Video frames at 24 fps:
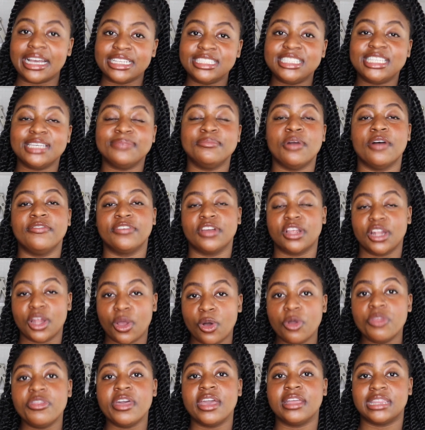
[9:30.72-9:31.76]
item of
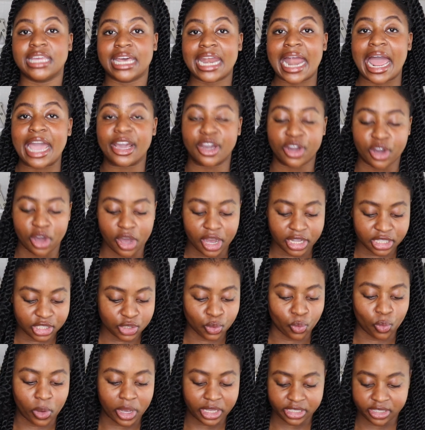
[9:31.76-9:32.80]
clothing that i
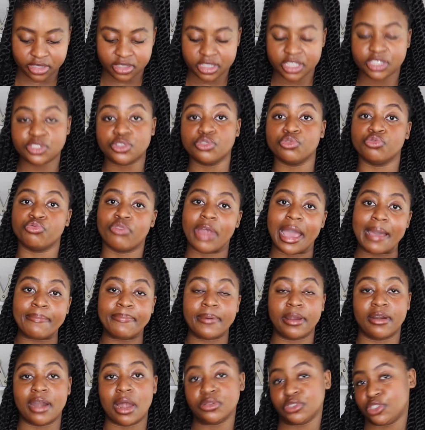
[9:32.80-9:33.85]
got was this
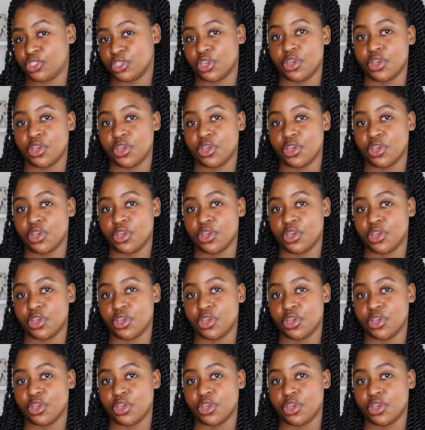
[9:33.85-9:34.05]
wrap around